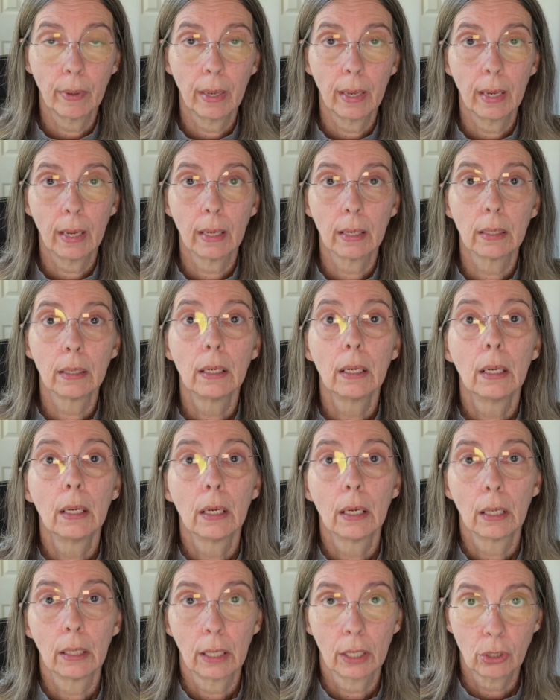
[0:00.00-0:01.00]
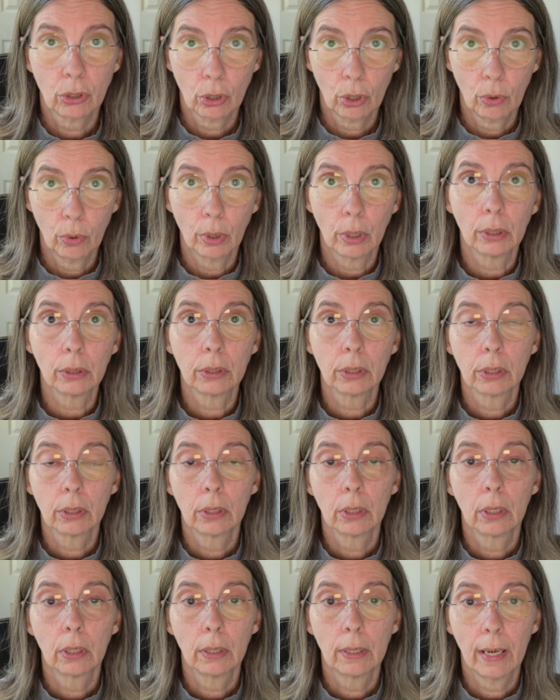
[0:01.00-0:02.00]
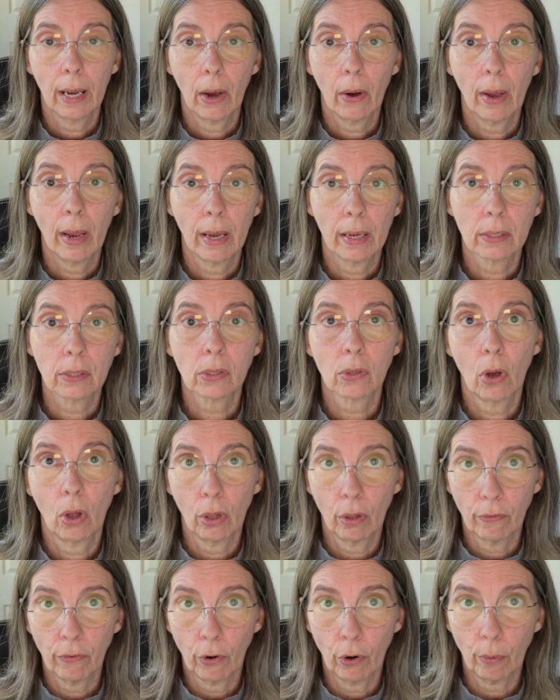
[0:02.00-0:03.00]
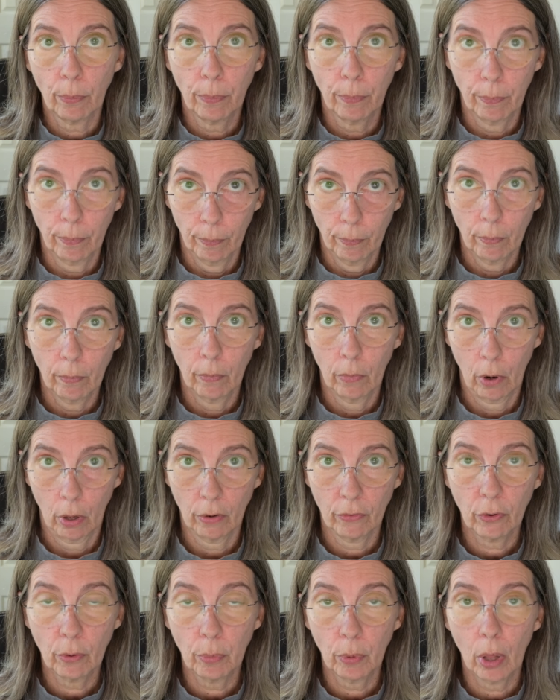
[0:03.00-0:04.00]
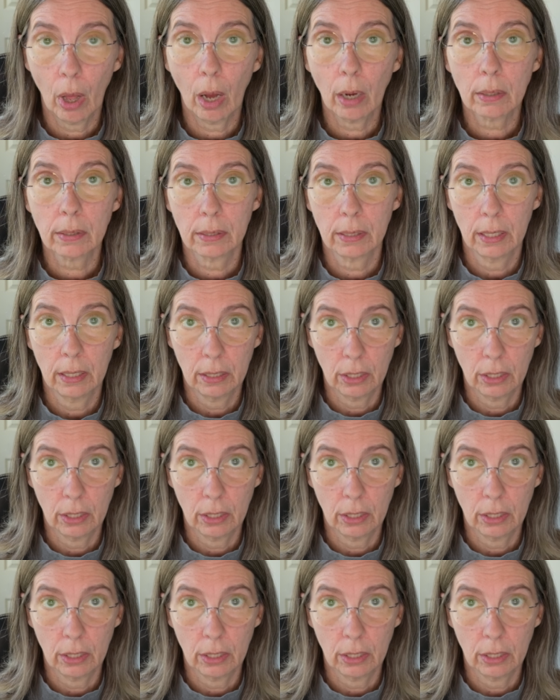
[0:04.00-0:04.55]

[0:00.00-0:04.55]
And Electric Quilt now has all of her blocks in